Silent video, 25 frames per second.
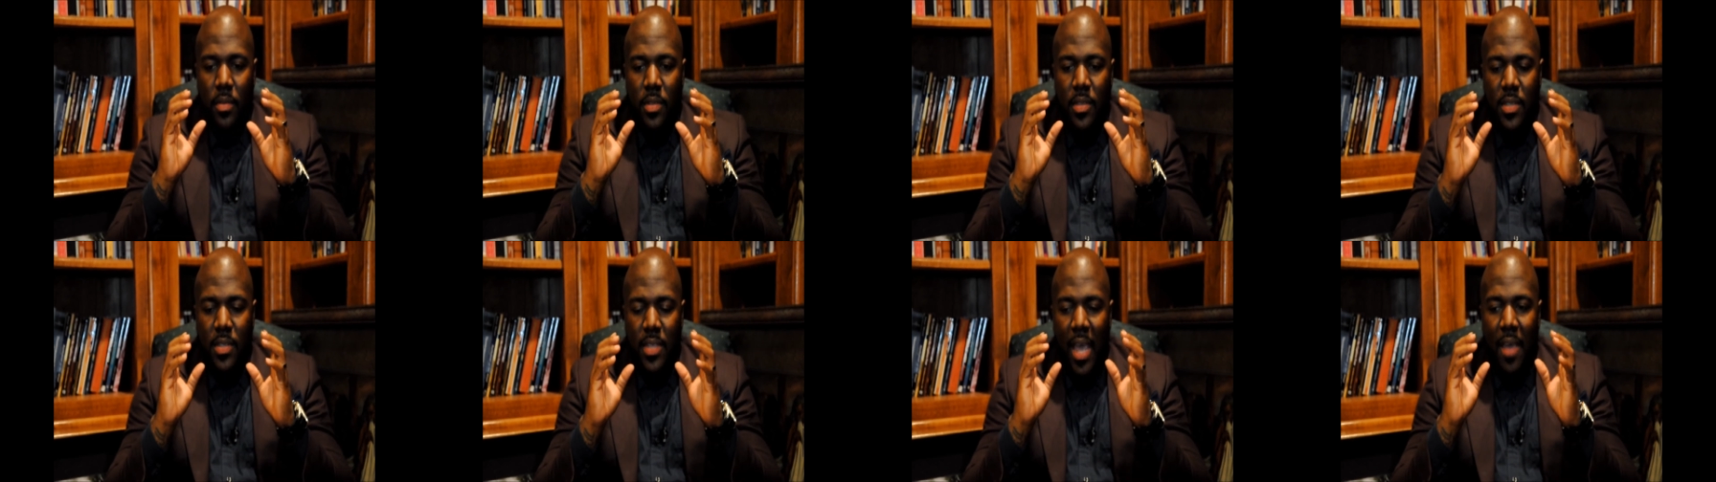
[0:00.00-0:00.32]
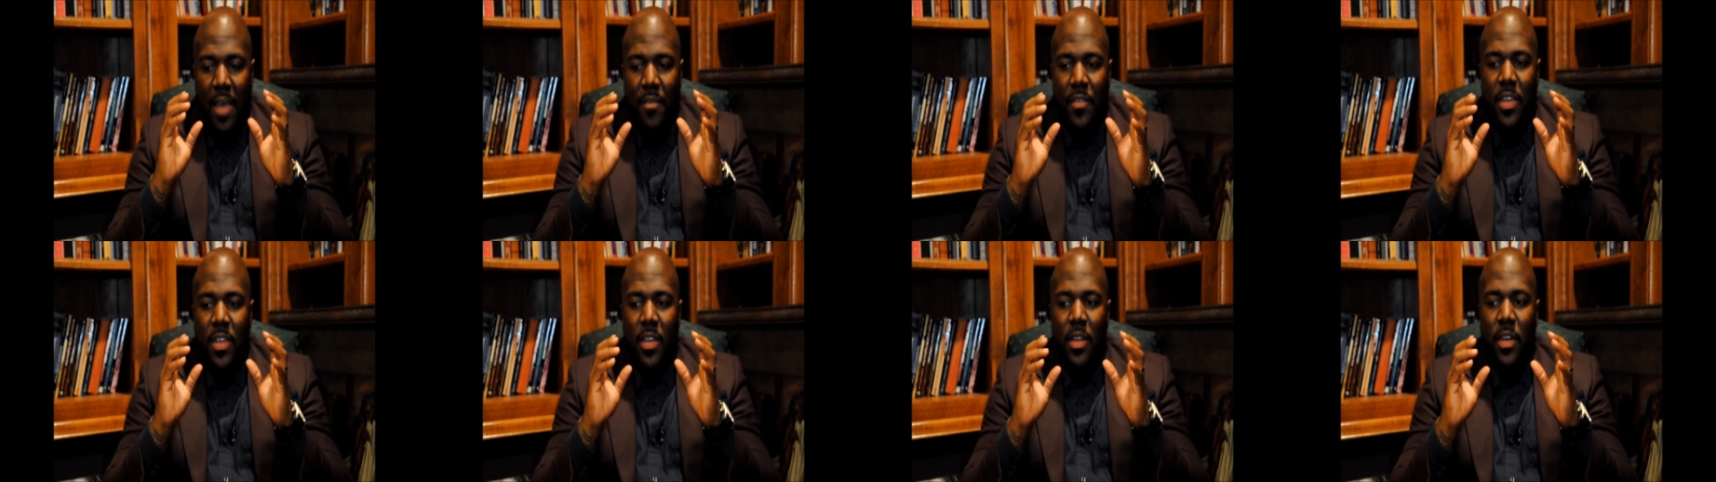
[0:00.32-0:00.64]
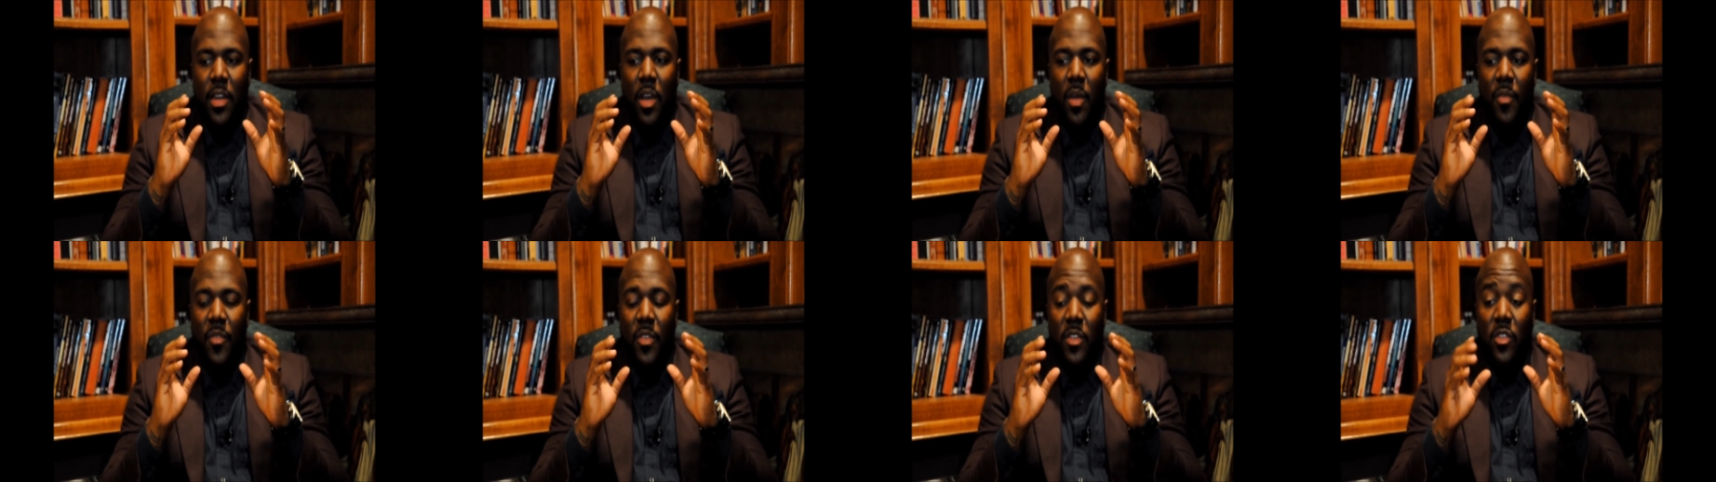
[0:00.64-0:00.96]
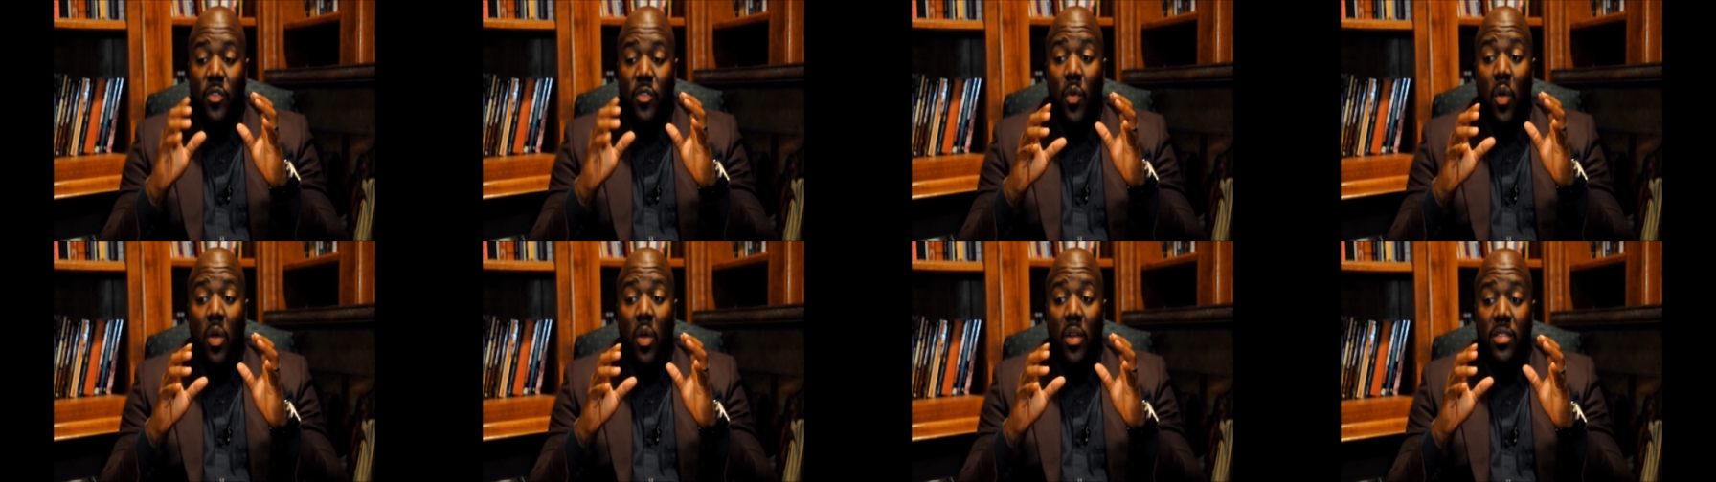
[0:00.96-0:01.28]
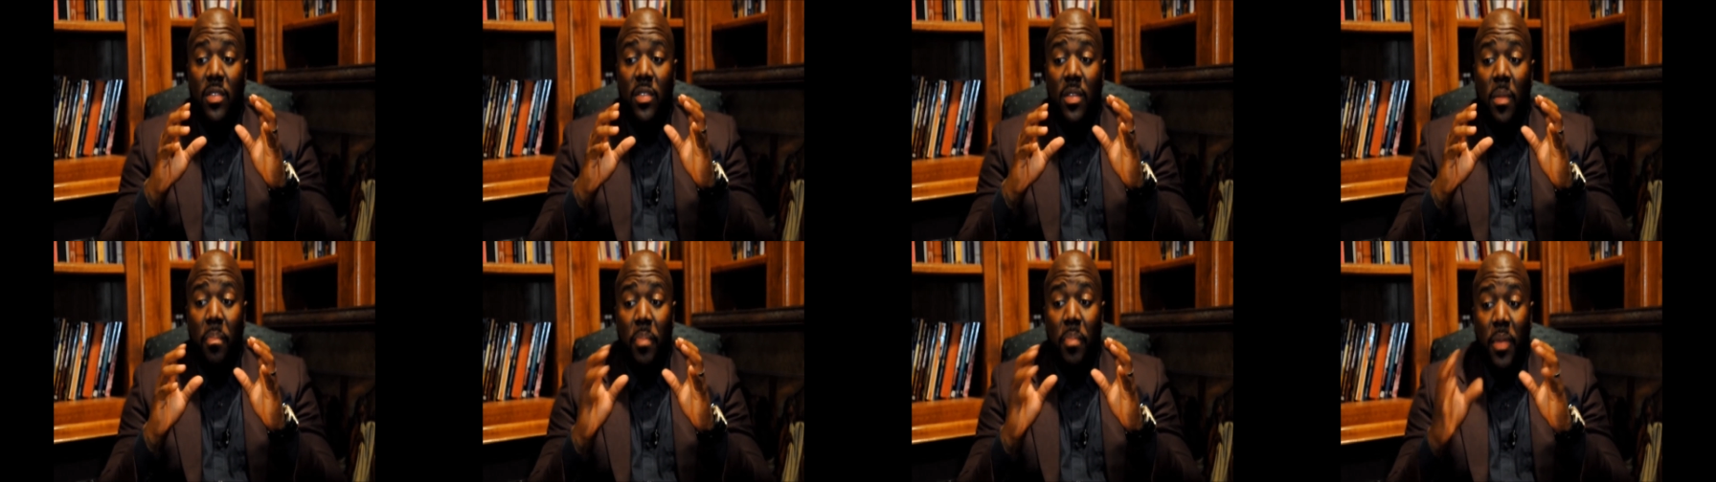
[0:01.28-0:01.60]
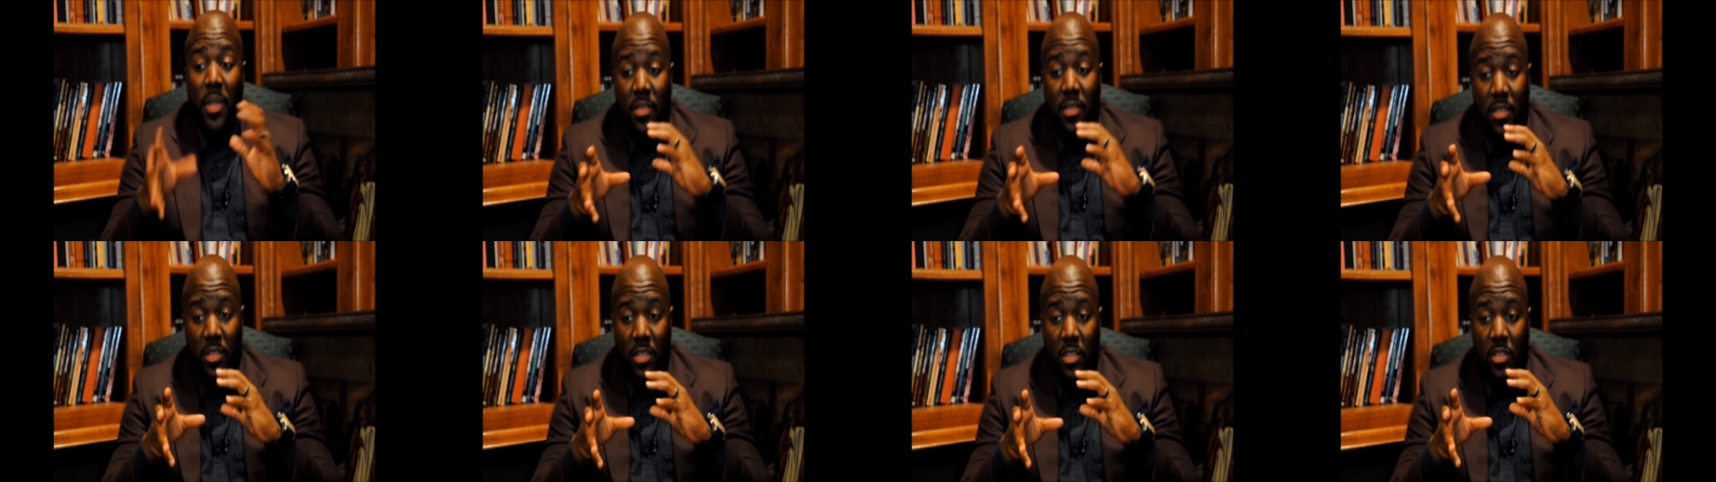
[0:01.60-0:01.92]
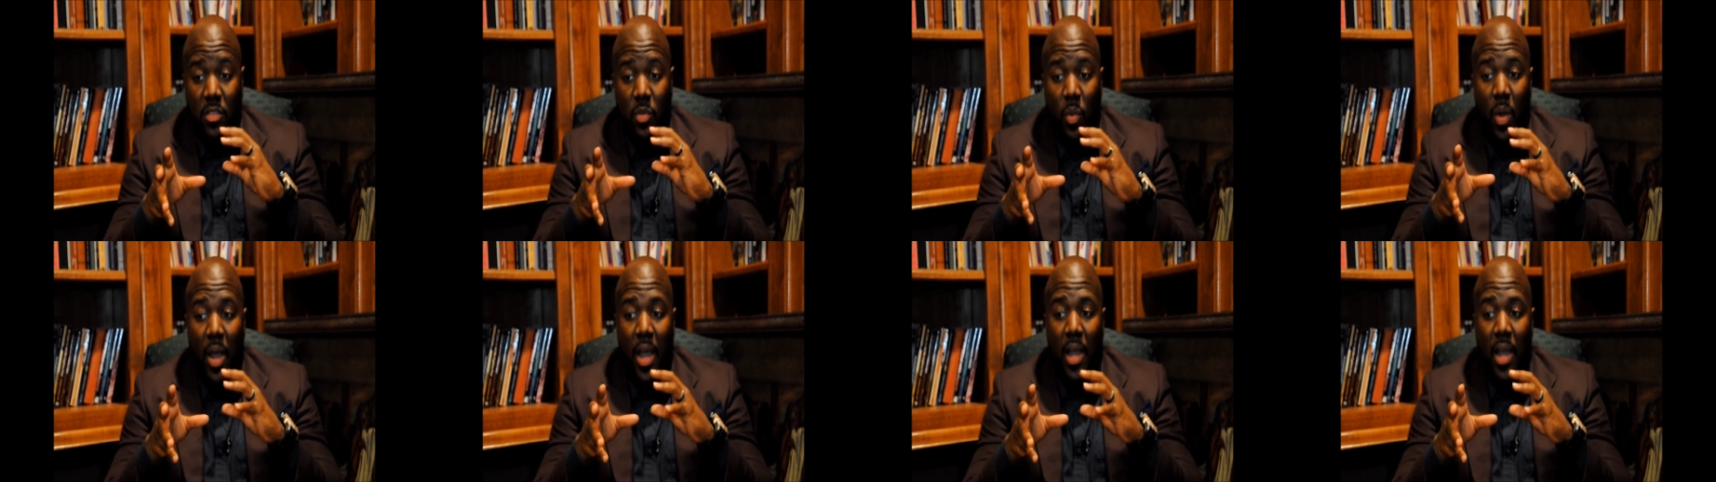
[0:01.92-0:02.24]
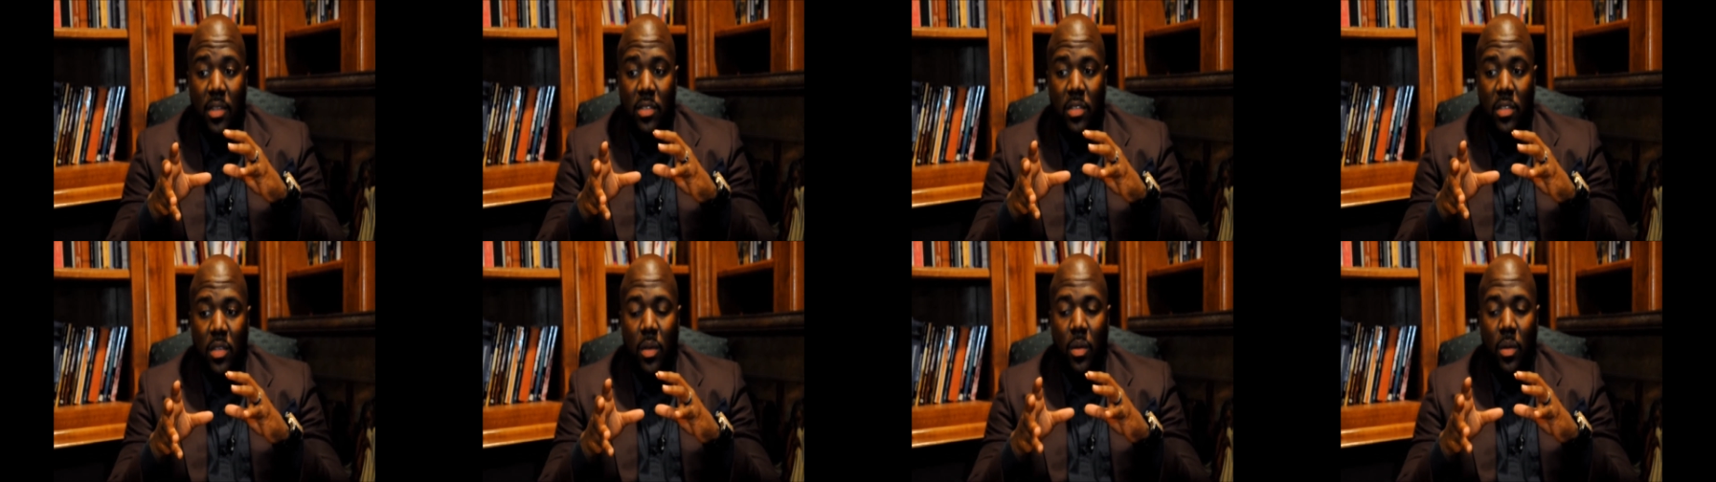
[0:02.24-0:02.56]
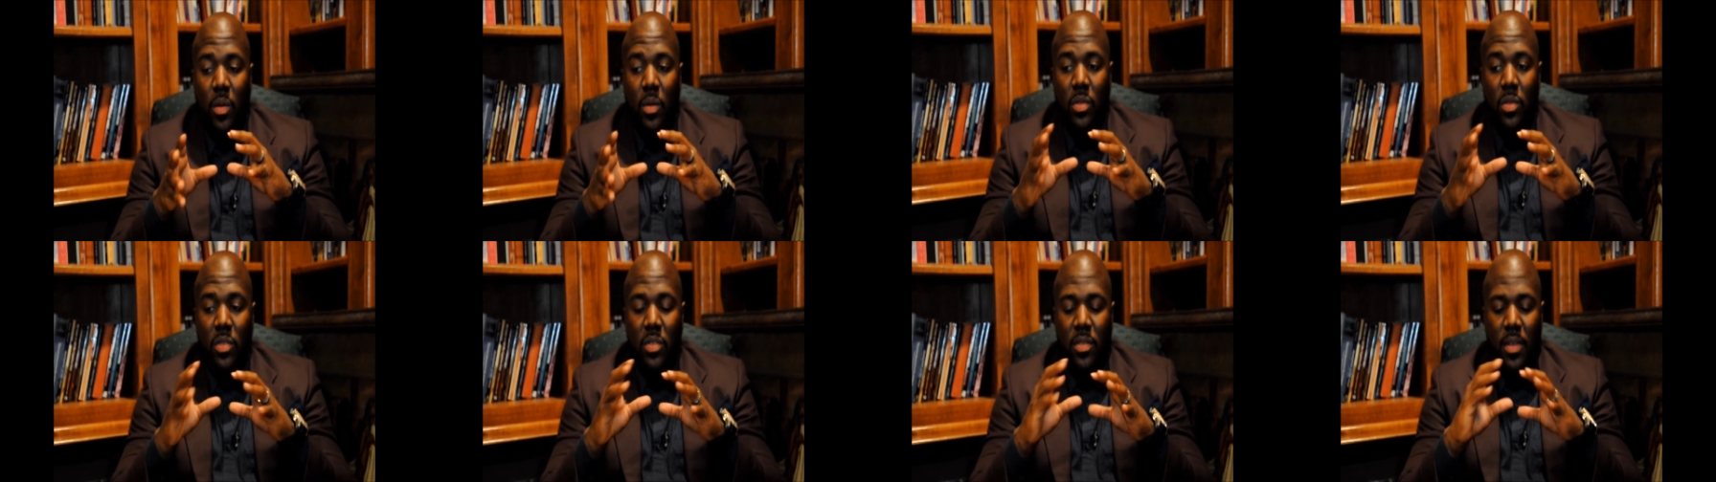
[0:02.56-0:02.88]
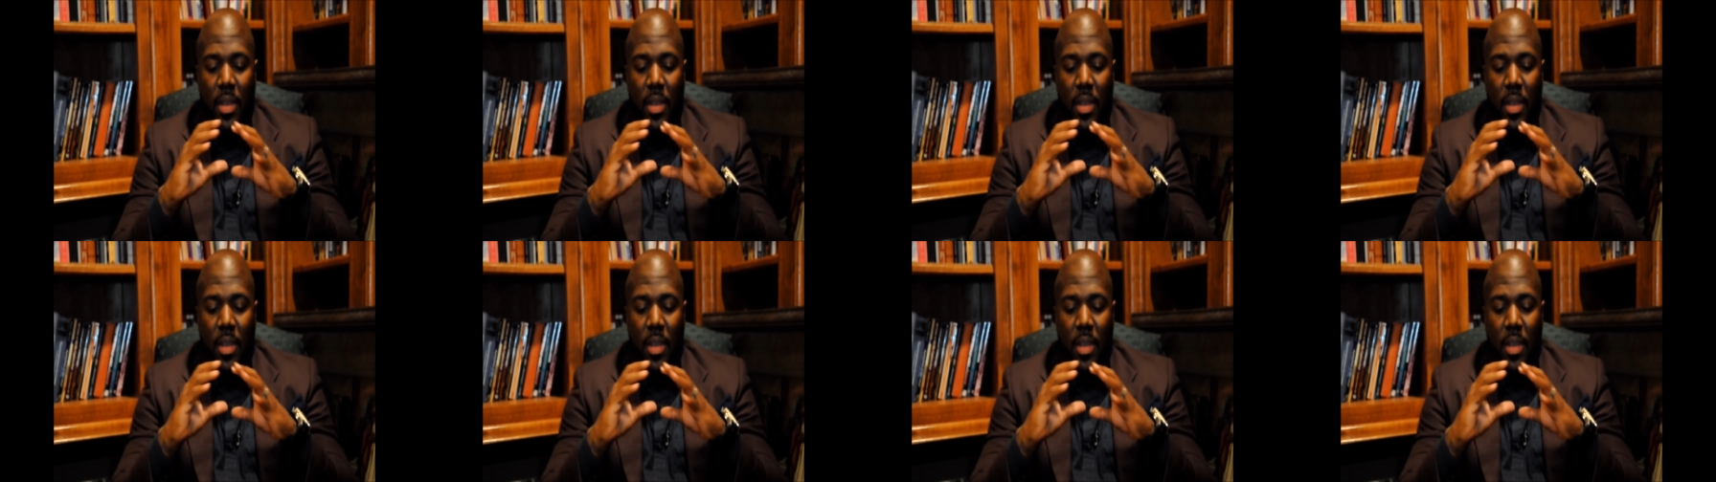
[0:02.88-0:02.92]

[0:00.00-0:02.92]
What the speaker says: savvy enough as far as the business wise goes,